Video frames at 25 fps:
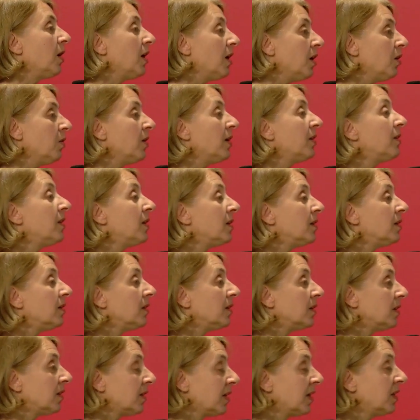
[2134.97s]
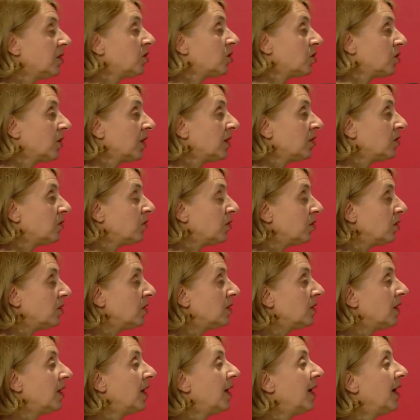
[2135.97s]
other cash
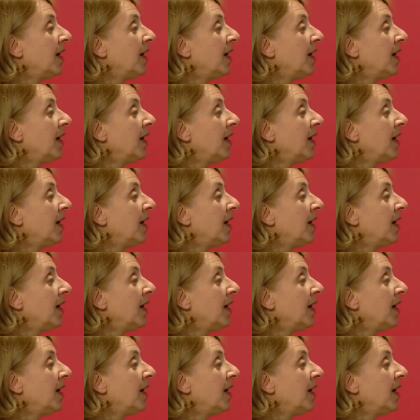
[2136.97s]
transfers,